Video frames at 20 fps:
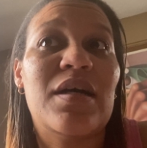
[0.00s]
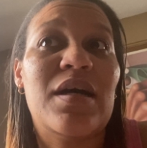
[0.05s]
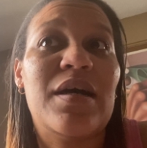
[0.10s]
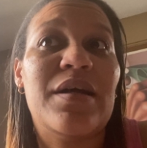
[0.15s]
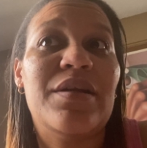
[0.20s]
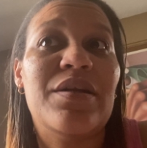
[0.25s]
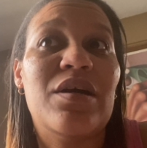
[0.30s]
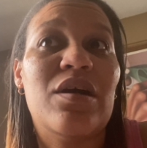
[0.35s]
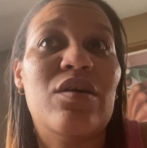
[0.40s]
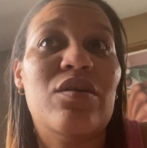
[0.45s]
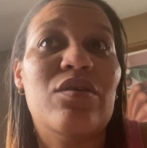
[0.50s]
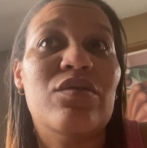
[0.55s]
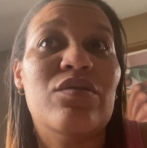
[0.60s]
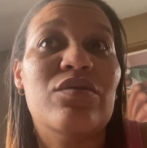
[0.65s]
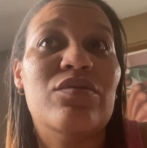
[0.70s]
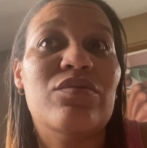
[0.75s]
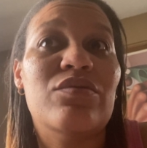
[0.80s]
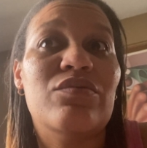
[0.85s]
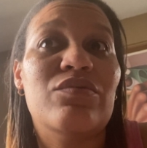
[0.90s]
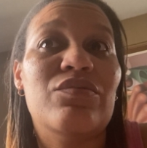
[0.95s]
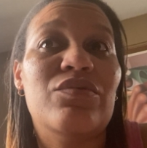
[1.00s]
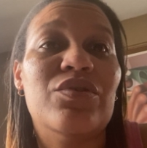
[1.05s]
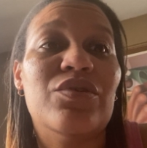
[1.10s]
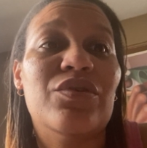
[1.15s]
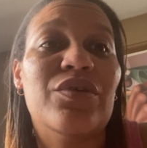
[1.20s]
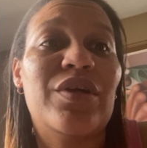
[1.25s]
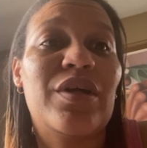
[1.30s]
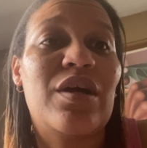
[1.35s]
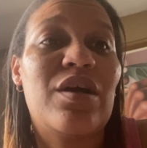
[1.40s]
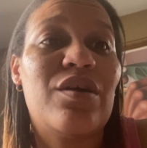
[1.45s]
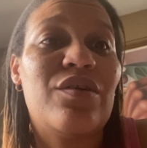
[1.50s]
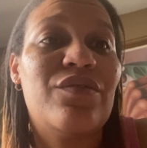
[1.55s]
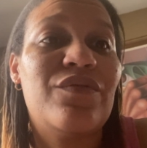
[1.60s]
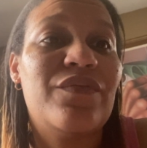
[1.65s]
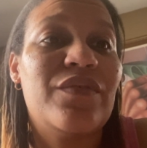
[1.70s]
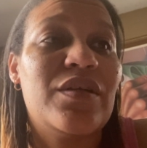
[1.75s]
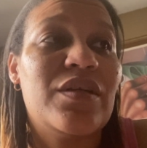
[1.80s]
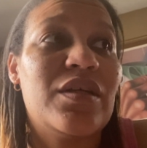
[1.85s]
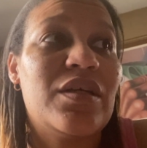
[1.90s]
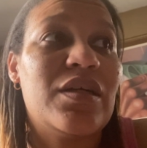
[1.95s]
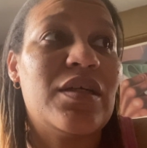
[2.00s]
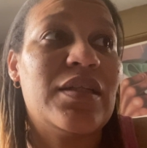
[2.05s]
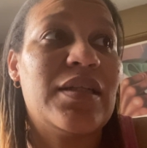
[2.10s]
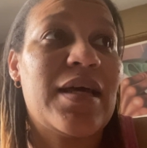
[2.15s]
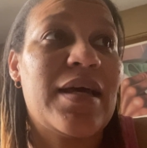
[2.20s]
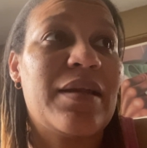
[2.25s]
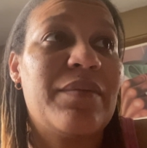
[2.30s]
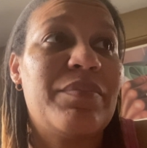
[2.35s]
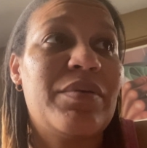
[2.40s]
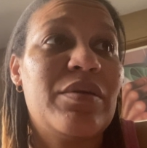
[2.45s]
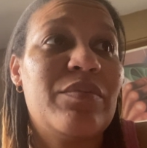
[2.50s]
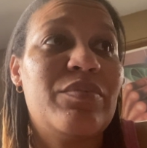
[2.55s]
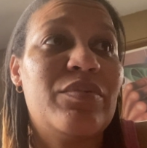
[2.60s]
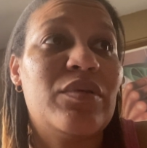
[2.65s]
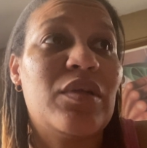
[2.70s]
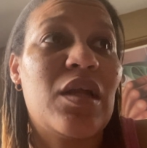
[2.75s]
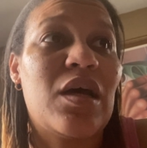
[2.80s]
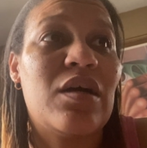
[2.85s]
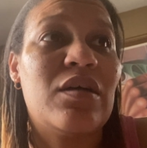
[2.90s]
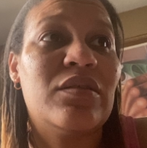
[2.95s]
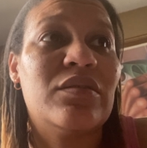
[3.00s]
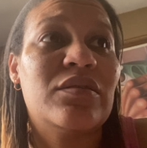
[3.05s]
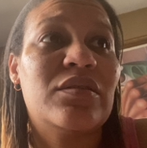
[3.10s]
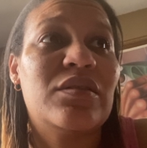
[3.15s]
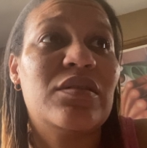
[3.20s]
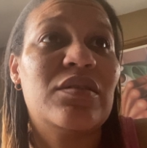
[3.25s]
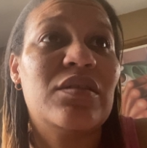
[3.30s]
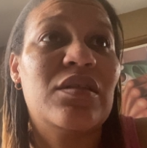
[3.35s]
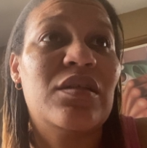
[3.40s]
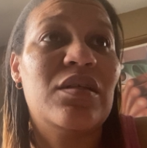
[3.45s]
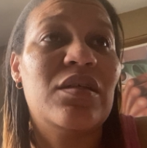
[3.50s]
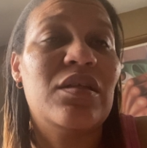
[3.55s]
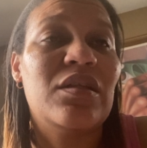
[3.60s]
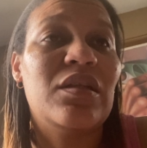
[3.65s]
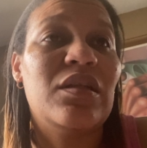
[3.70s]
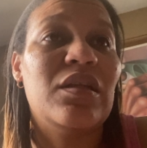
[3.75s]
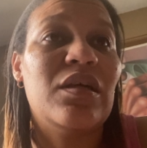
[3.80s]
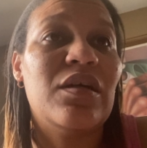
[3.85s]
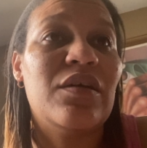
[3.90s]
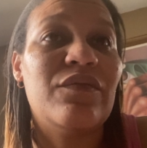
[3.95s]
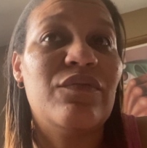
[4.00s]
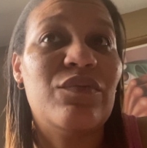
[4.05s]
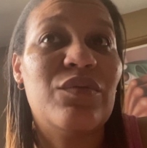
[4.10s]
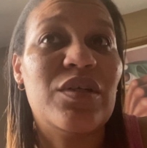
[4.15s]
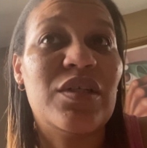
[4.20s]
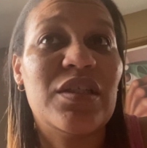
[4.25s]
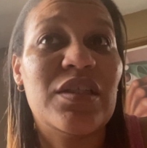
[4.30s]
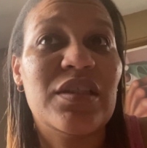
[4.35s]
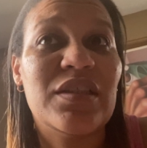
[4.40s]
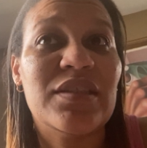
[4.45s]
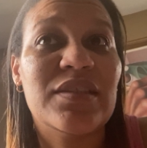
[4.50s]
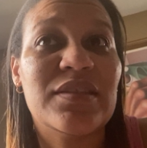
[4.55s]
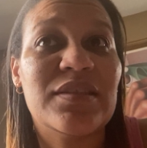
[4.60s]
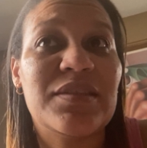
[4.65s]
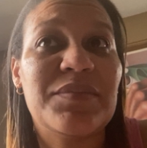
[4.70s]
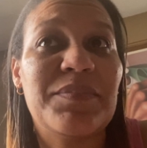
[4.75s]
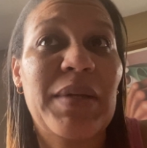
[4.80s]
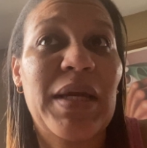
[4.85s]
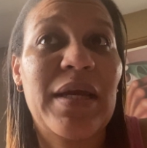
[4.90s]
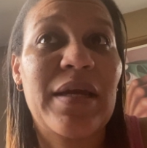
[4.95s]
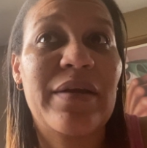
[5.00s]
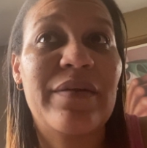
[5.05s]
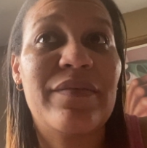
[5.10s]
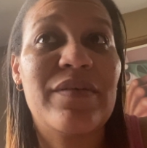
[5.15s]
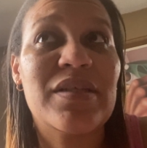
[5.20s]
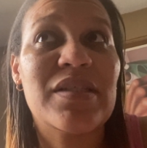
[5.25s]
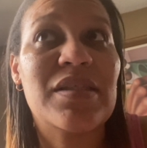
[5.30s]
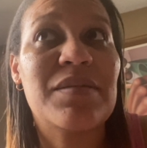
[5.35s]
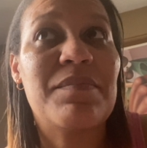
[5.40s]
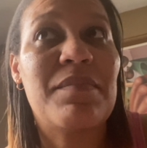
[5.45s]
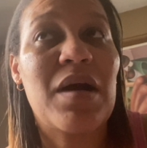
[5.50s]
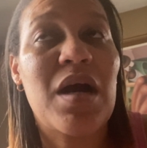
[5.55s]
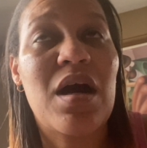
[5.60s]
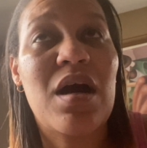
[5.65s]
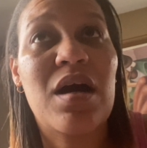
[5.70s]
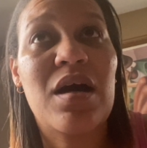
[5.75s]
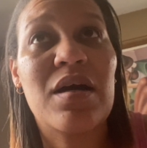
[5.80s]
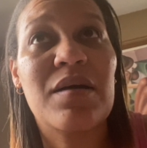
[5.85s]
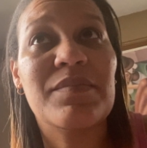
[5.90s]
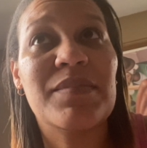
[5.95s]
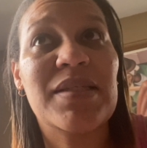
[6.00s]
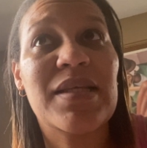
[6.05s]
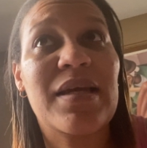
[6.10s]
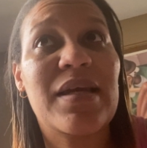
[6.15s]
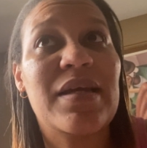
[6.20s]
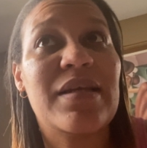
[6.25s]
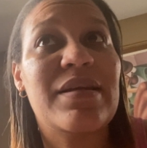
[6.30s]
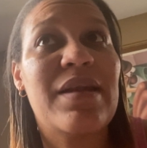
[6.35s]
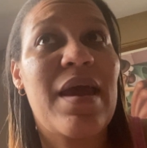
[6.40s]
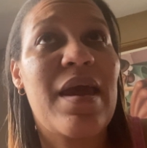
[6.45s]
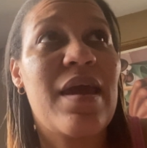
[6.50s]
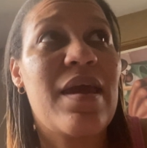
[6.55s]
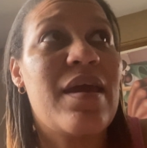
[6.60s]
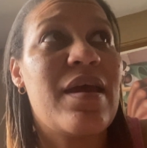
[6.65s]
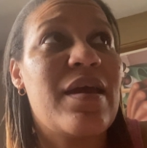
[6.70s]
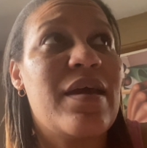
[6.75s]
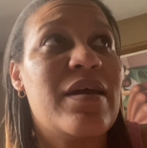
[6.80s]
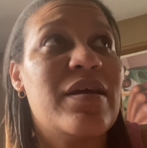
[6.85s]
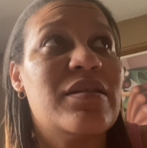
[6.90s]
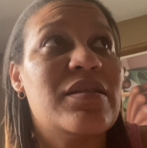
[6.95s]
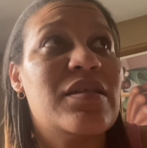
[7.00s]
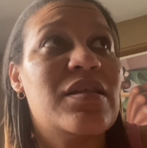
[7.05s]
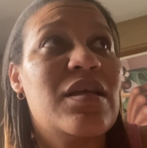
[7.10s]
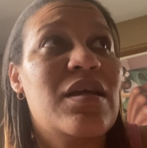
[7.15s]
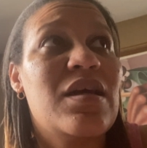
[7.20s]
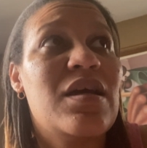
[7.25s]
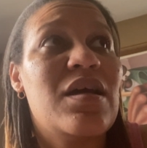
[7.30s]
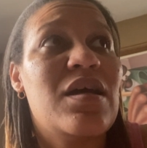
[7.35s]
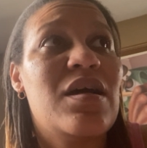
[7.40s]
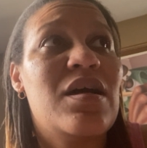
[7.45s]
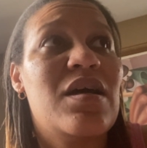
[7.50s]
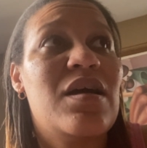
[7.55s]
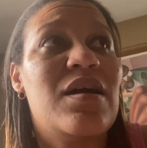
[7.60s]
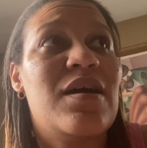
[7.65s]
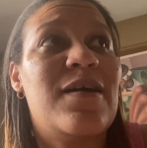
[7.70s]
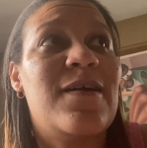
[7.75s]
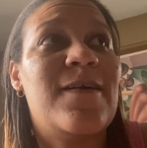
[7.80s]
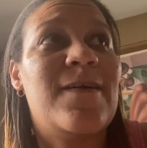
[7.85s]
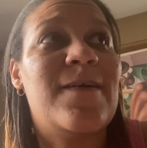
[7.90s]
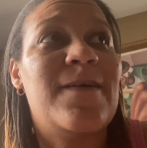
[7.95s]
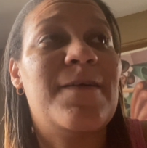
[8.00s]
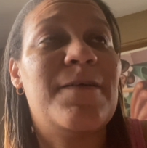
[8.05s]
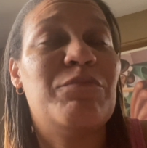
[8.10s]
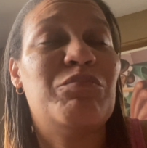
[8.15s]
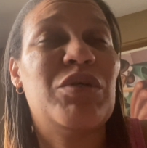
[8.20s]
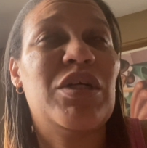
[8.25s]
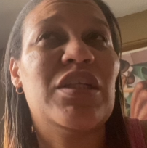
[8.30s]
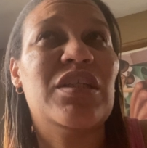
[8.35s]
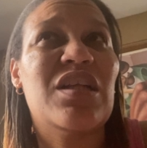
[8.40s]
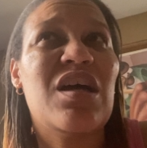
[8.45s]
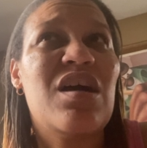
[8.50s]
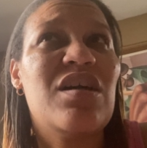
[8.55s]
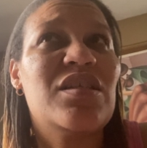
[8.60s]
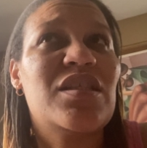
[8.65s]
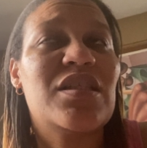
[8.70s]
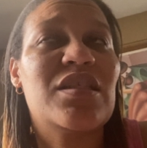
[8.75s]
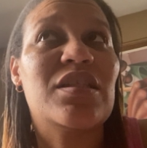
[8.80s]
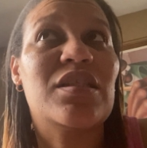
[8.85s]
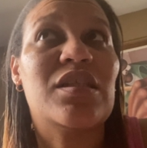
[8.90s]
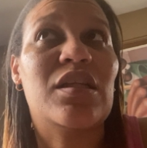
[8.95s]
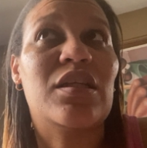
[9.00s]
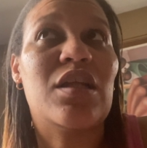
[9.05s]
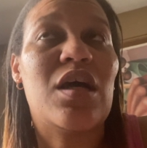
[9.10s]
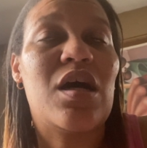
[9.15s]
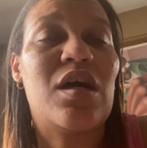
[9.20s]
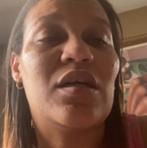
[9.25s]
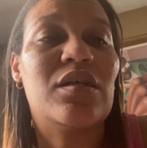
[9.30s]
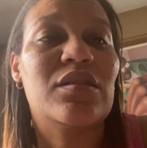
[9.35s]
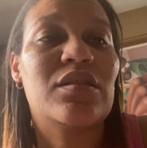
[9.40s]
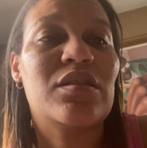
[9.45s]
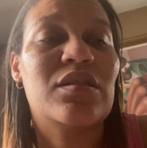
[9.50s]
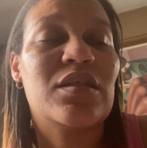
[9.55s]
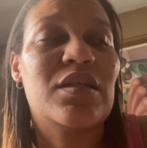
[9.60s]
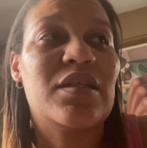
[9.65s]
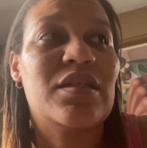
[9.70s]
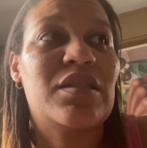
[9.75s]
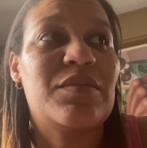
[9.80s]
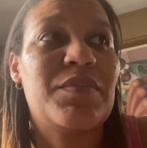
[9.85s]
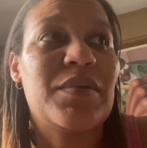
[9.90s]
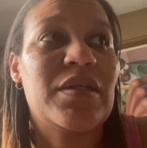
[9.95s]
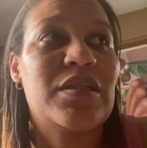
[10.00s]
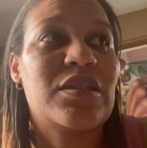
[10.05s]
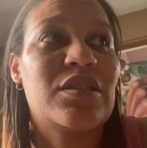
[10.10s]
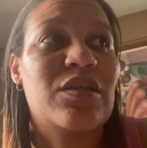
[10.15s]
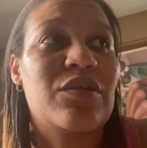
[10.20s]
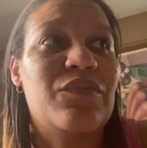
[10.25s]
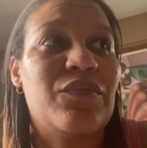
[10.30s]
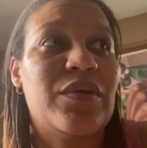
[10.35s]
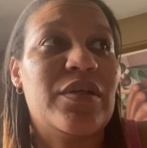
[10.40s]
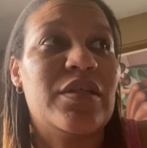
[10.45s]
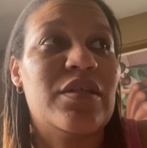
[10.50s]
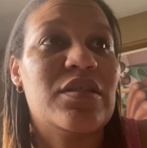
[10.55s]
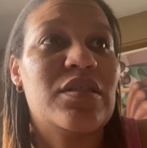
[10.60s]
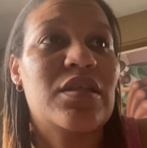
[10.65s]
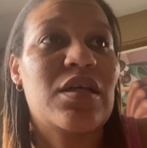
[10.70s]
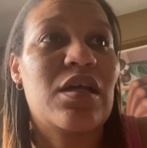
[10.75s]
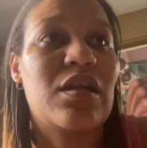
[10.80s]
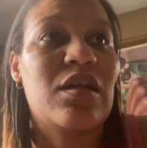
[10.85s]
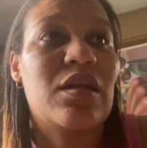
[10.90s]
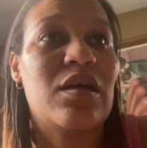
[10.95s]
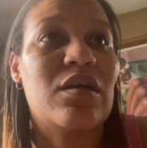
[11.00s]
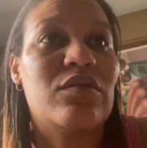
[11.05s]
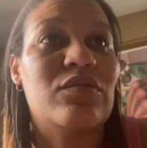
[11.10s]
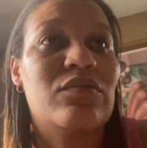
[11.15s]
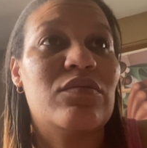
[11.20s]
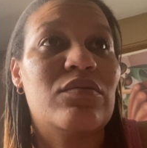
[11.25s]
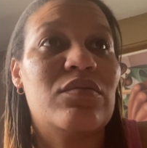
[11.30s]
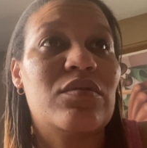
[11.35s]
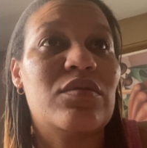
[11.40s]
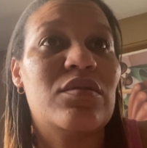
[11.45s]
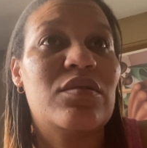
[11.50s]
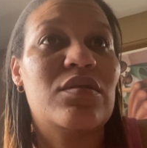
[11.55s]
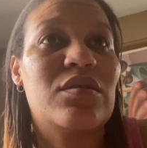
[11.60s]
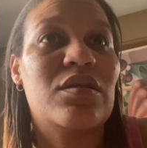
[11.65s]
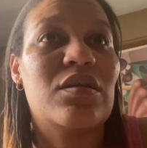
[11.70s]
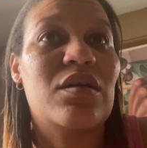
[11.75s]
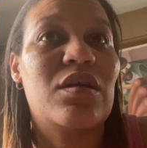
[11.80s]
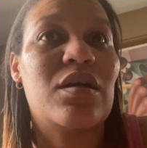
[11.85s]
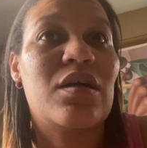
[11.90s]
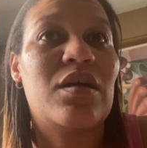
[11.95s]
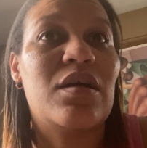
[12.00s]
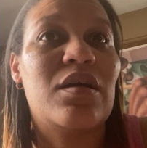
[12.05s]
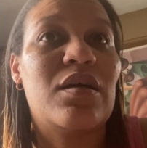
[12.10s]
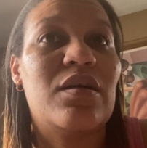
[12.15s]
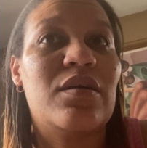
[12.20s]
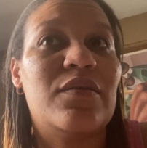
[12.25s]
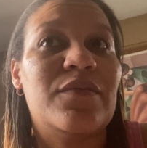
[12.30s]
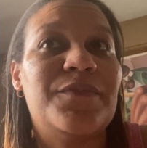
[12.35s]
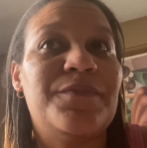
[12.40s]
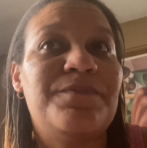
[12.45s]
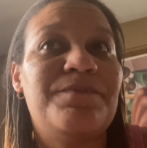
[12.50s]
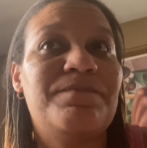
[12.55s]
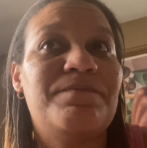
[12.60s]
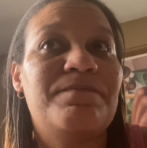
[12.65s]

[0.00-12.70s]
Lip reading: know during COVID, a lot of people lost loved ones, parents, moms and dads. A loss is a loss, especially when it's close. But